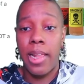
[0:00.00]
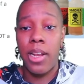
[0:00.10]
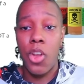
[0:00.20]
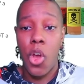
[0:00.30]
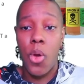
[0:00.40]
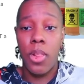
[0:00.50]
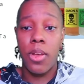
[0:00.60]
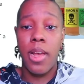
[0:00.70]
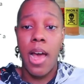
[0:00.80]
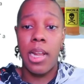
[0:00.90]
Like, no, it
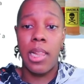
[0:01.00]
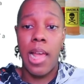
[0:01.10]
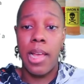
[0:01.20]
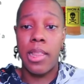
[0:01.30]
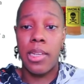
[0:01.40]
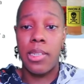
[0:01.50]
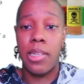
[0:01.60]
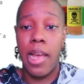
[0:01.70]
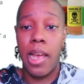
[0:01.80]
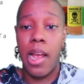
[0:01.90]
looked kind of like this,
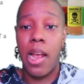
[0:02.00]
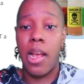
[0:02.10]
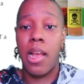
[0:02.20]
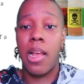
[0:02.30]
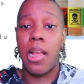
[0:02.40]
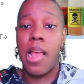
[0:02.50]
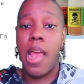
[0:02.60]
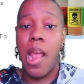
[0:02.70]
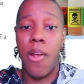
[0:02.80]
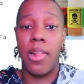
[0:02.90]
like
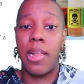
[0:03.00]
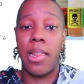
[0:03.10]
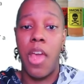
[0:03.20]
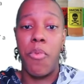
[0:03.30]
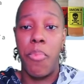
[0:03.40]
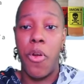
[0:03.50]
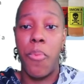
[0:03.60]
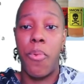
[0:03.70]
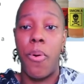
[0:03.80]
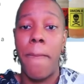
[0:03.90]
Ehrlich label
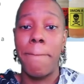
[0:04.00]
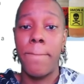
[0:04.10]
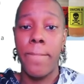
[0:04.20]
purple.